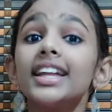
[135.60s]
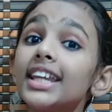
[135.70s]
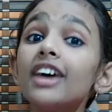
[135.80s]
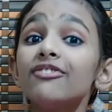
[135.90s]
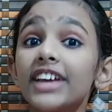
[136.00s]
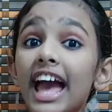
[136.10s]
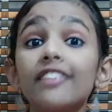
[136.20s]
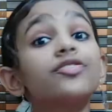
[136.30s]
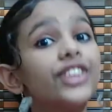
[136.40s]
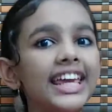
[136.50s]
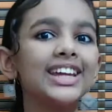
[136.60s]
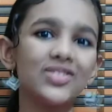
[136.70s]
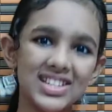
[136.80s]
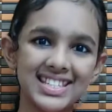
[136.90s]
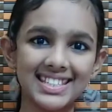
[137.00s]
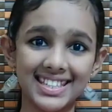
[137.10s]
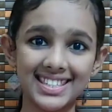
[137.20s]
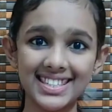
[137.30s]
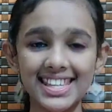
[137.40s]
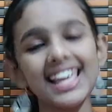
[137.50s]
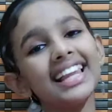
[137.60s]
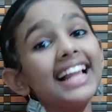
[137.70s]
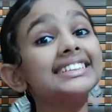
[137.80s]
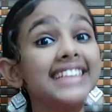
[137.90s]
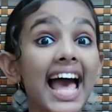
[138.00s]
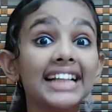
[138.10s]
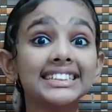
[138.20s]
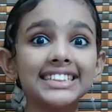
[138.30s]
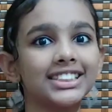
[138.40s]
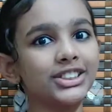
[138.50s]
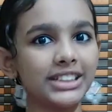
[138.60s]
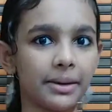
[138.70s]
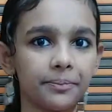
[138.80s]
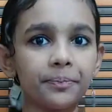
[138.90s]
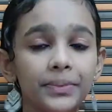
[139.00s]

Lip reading: Now we have 3 questions. Let's answer to them.